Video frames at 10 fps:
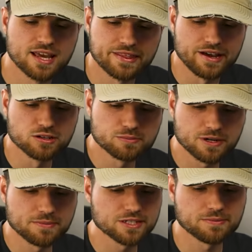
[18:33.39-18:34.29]
That was
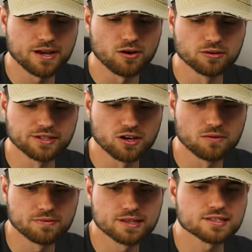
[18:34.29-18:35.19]
pretty much my only
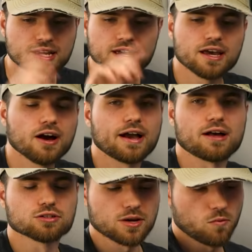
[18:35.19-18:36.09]
hope for this. Okay,
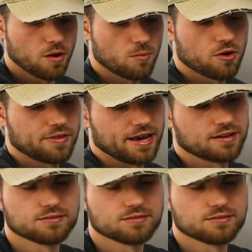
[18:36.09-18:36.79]
I'll try one more thing.